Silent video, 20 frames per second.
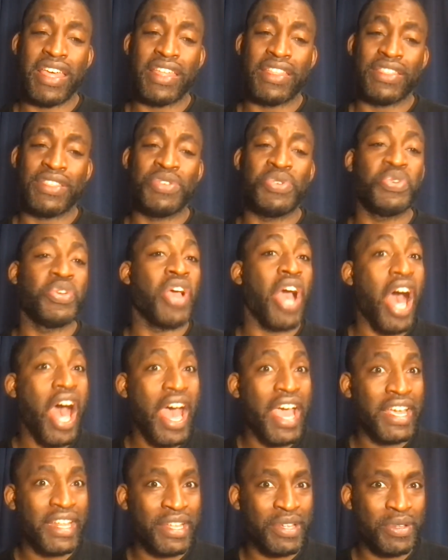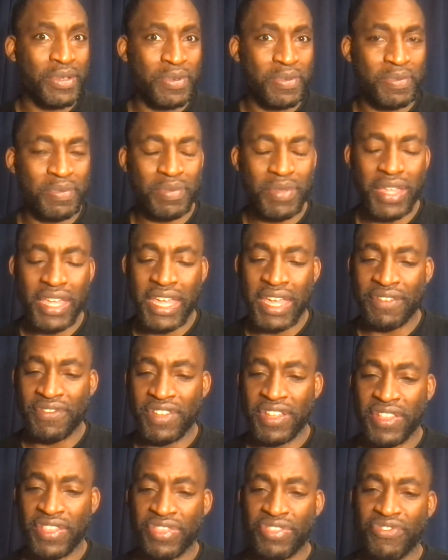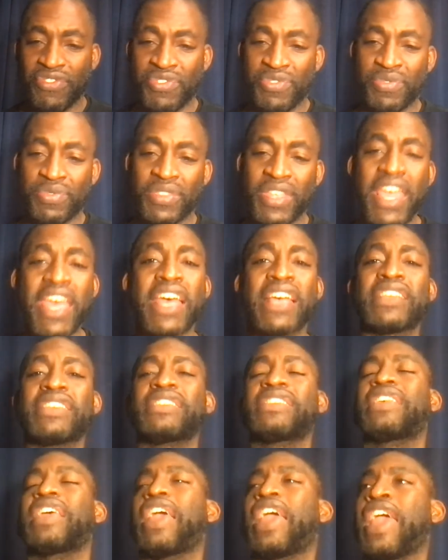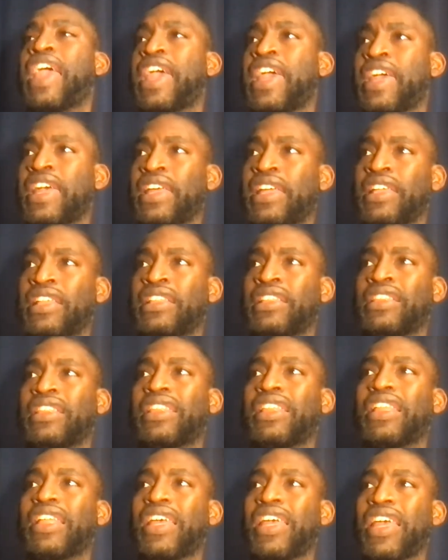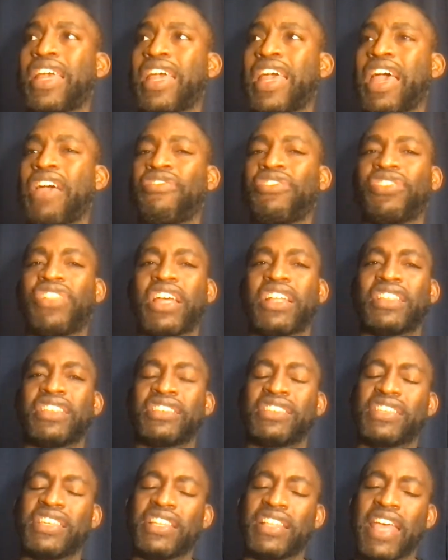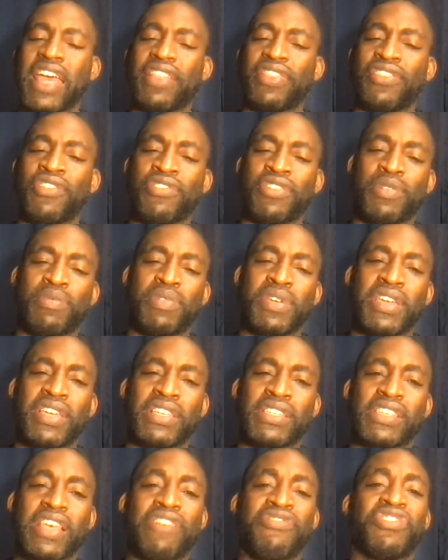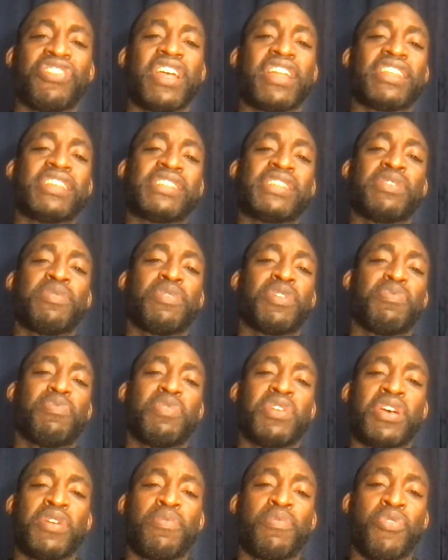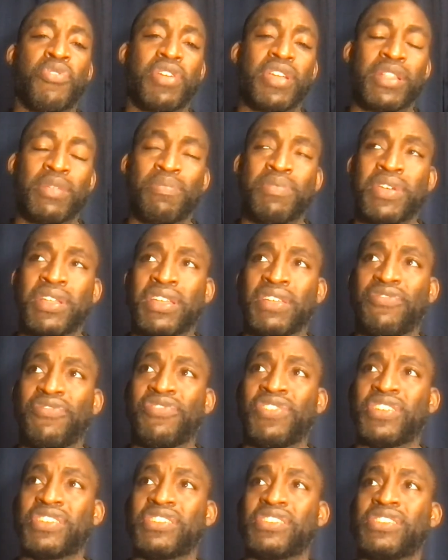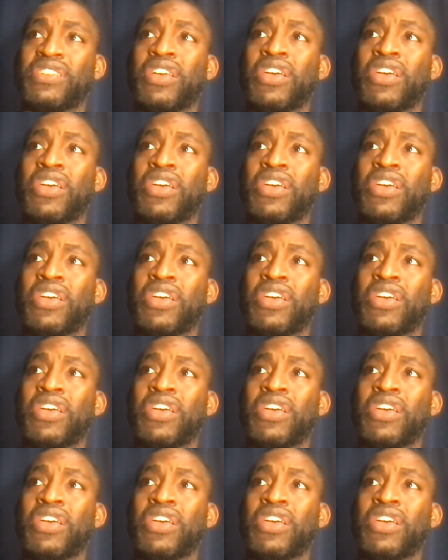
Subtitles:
to guide them even through tests, and I would like to see that learning piece. I would like to see them become more independent, which